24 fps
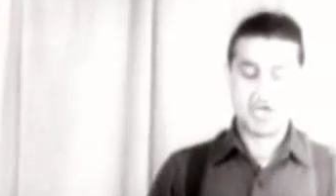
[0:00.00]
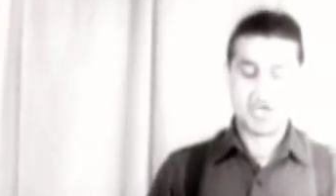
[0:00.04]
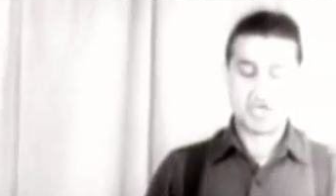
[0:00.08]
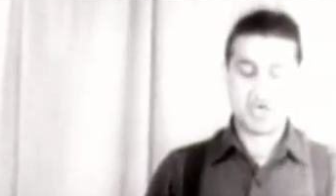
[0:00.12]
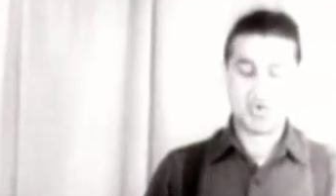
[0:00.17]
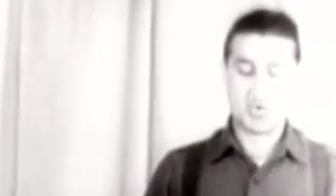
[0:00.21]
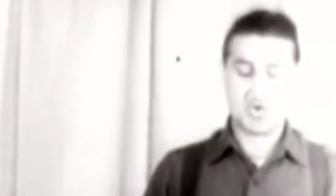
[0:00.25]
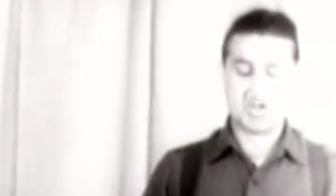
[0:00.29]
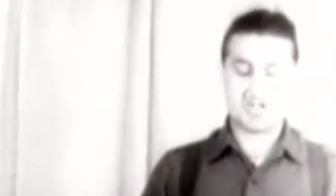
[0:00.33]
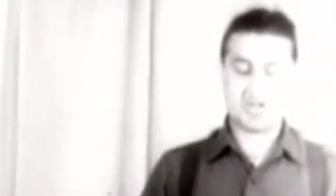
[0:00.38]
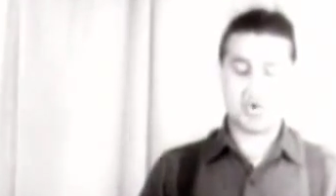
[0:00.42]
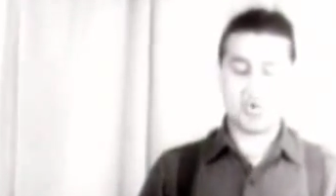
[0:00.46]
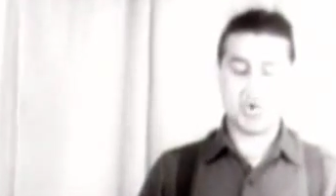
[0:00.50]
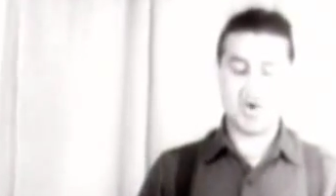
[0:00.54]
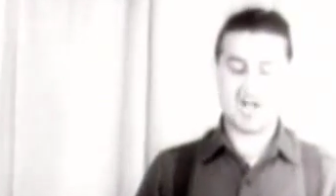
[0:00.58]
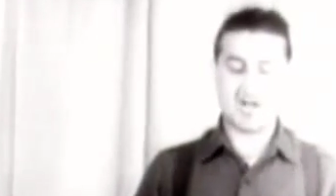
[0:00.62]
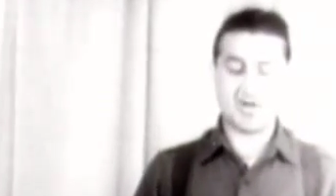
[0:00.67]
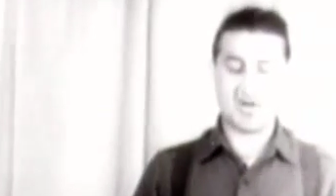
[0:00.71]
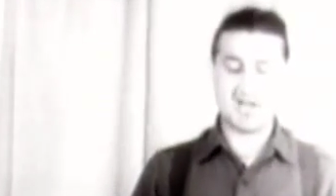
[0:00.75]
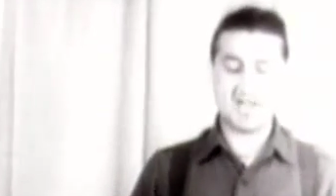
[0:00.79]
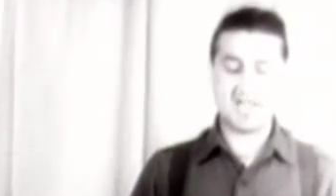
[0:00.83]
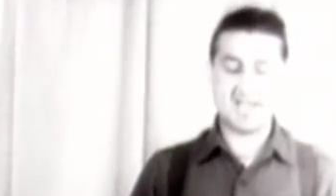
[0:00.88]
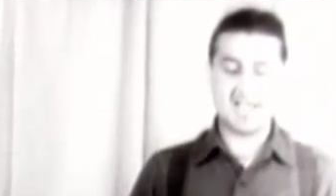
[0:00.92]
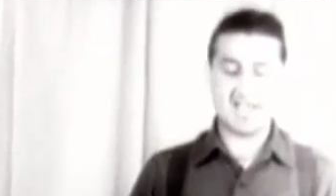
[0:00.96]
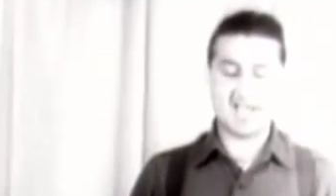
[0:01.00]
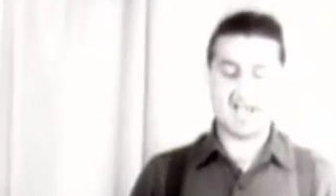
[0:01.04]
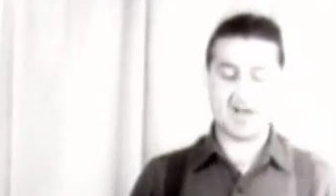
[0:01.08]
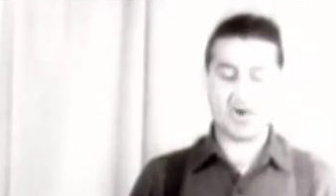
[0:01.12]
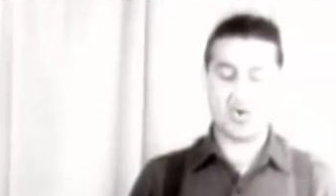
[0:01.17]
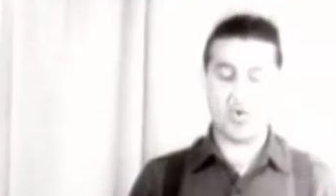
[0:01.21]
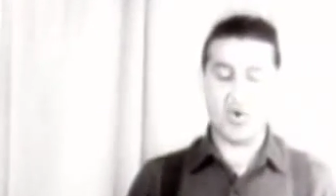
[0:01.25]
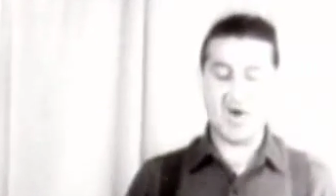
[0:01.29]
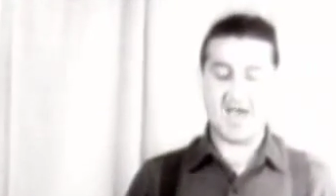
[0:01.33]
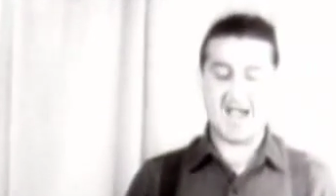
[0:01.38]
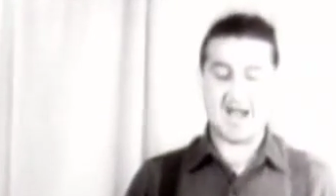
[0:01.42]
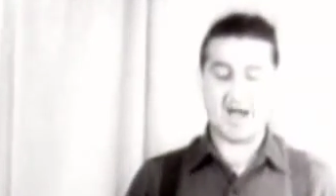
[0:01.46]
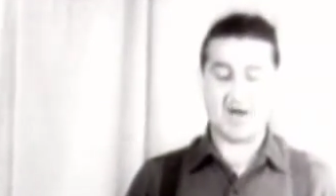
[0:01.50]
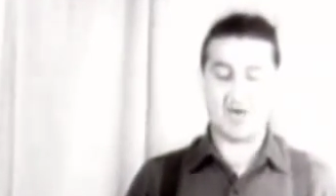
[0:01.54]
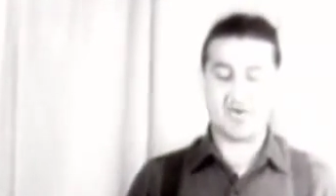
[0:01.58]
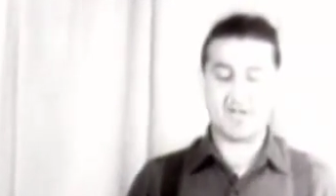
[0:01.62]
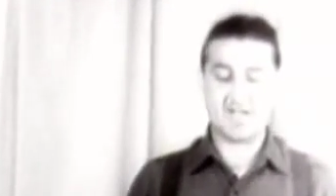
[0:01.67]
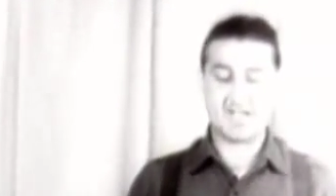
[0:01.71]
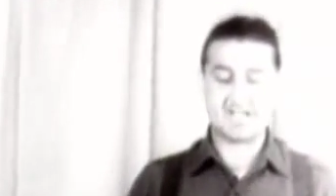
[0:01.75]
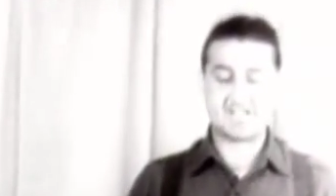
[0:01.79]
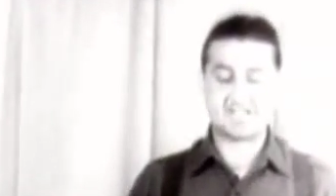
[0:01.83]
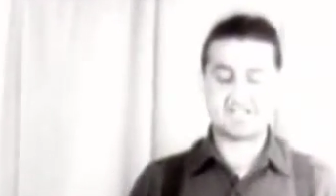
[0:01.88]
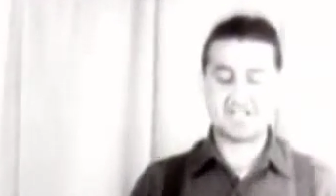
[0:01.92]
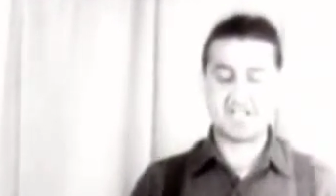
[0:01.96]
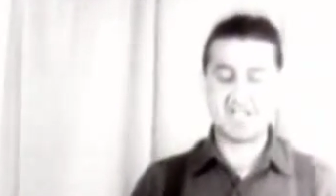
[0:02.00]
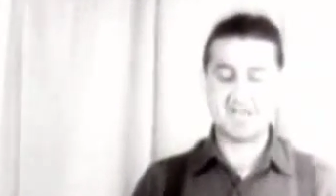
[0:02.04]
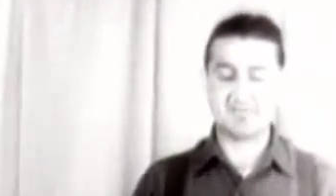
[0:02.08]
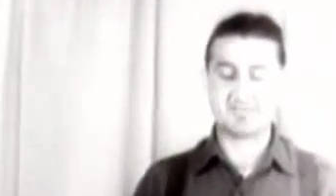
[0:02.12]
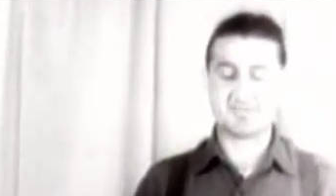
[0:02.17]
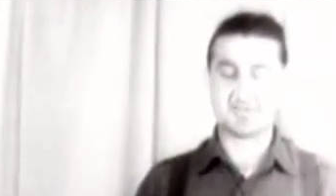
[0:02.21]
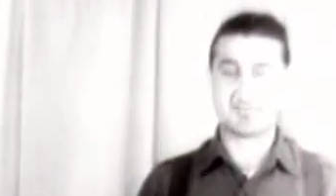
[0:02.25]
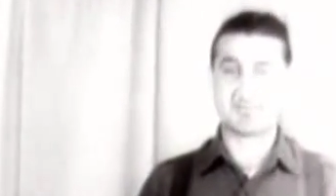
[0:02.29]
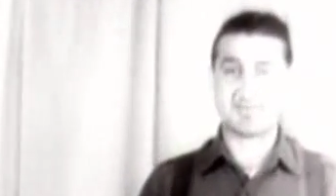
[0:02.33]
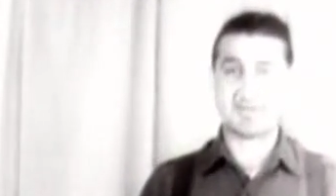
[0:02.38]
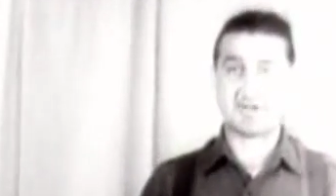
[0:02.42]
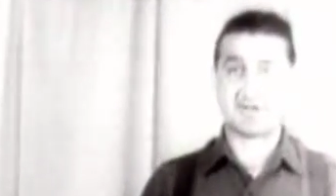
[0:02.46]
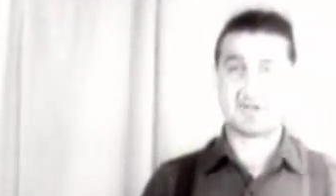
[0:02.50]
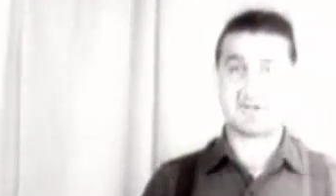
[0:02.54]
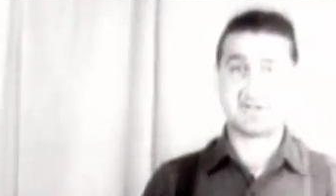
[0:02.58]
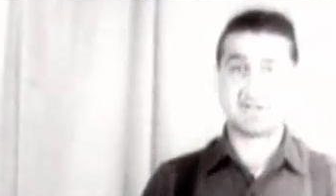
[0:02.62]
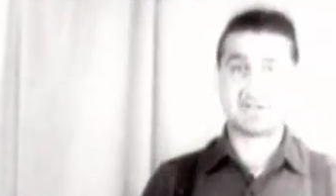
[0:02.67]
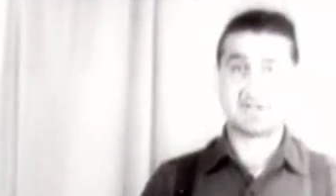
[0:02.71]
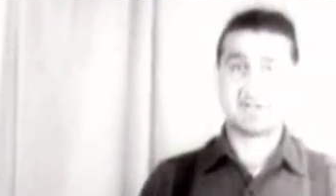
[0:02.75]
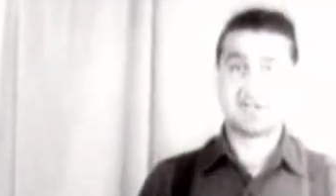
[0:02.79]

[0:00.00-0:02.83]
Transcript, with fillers: You will quickly acquire a team spirit,